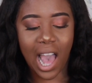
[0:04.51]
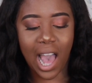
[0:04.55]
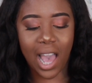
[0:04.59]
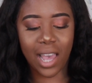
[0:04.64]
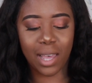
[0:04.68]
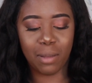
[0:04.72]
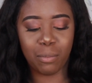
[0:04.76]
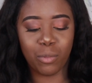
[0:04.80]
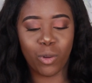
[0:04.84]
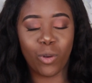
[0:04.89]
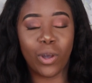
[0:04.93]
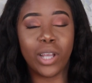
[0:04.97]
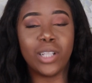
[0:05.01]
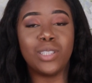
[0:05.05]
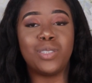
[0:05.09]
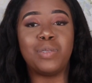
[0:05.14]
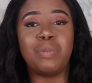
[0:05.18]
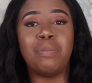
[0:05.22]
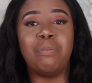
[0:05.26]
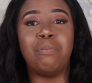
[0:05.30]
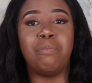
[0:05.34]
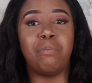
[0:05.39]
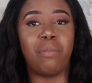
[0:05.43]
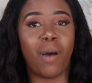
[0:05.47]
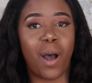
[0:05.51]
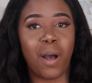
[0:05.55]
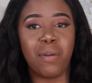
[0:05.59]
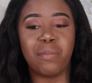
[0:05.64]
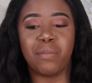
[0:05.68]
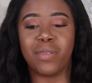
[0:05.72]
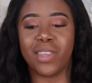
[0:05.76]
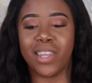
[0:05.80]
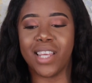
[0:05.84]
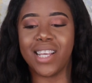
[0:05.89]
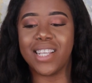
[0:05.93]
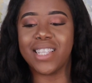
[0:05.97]
I am going to
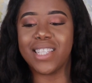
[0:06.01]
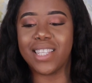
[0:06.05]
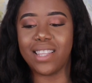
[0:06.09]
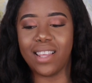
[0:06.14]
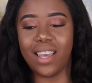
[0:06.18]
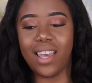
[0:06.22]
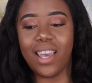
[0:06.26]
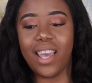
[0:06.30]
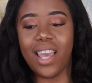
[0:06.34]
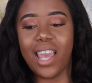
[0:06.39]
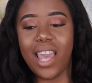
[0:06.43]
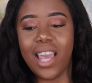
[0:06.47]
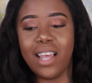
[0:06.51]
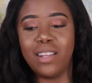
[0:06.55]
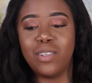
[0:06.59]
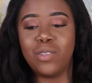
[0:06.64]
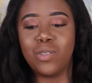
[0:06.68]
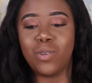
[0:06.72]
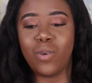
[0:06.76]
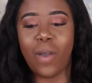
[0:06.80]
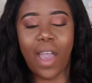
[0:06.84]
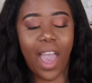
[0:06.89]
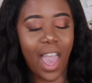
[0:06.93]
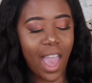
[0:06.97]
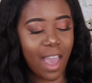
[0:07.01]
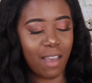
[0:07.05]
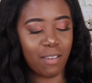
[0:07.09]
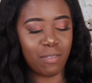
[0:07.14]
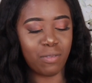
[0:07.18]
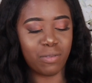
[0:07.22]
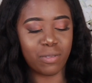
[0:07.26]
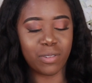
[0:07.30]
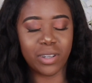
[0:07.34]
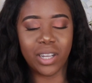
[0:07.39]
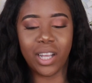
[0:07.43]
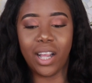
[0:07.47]
bump this thing into
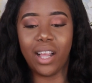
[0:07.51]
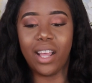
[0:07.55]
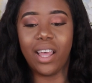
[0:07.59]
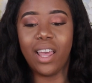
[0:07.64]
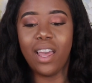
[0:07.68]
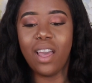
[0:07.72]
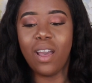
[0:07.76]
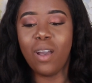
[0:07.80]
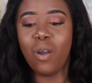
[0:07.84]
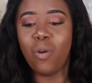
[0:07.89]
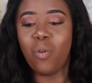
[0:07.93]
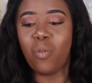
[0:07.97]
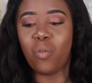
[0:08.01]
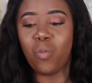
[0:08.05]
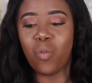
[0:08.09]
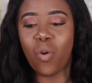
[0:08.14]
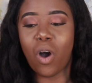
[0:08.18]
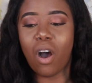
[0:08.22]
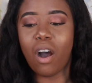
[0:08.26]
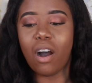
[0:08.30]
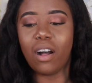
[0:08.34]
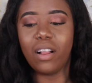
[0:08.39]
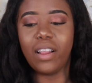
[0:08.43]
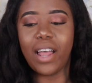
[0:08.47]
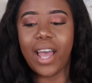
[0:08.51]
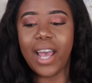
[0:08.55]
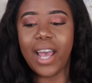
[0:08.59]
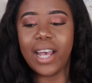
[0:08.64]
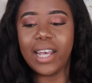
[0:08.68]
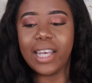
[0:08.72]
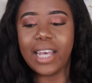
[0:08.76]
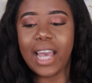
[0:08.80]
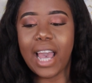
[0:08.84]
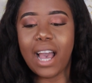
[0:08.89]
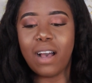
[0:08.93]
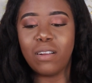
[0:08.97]
every wall
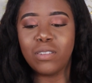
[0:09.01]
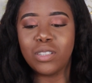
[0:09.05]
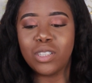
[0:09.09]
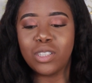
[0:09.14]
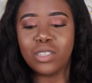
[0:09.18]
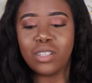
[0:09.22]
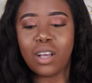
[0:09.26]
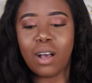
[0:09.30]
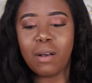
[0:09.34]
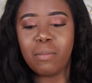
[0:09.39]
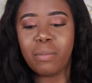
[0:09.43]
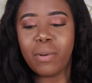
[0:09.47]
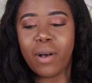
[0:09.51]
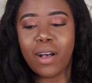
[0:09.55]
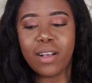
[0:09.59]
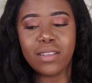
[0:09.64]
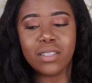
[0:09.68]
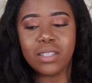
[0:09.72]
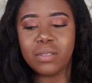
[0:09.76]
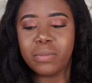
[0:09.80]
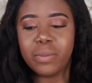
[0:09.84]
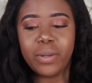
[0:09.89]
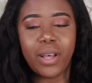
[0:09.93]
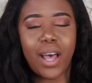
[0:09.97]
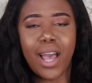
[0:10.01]
and countertop possible.